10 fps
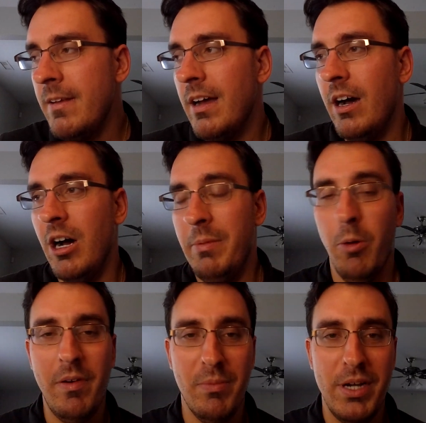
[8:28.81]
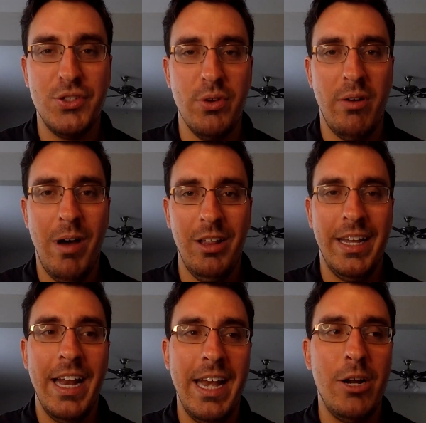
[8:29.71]
I hope everybody's doing well.
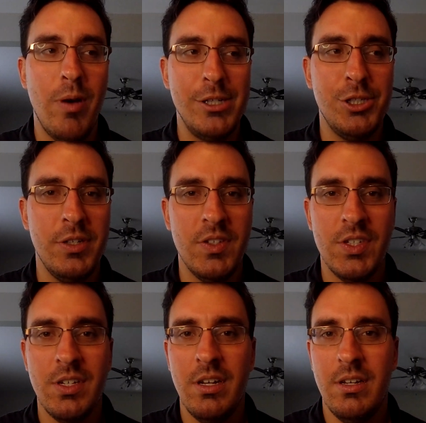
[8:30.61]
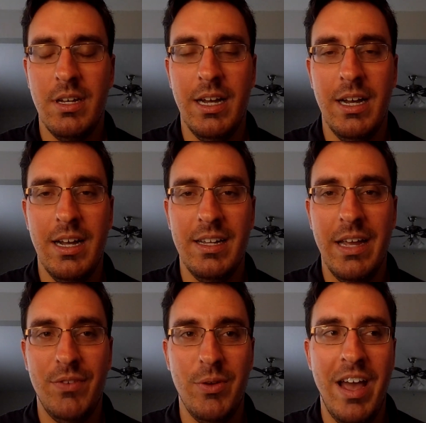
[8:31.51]
Again, any questions,
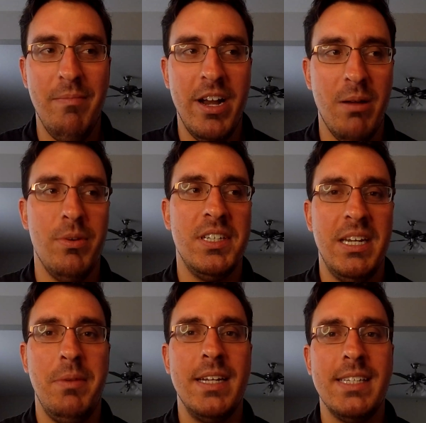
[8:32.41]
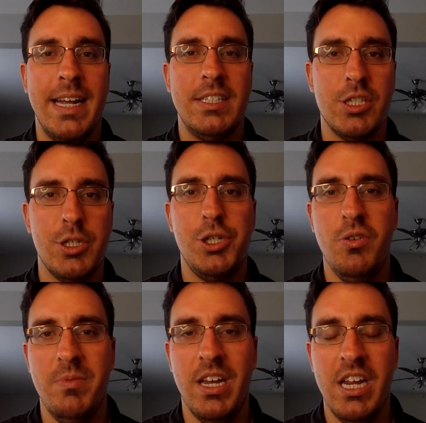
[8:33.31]
if you have my number, send me a text,
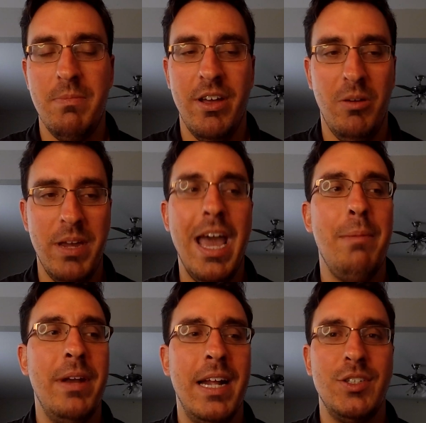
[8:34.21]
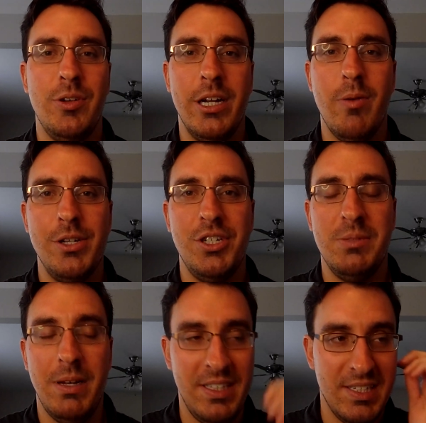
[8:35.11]
shoot me an email. I'll be happy to answer any questions
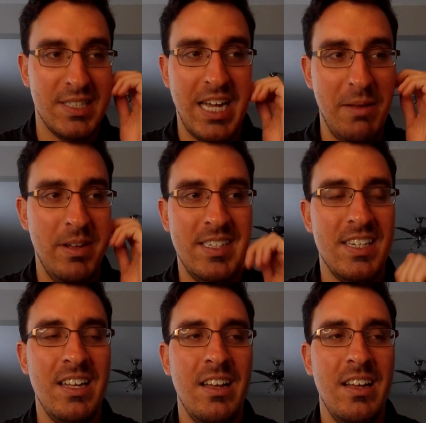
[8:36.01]
about these assignments.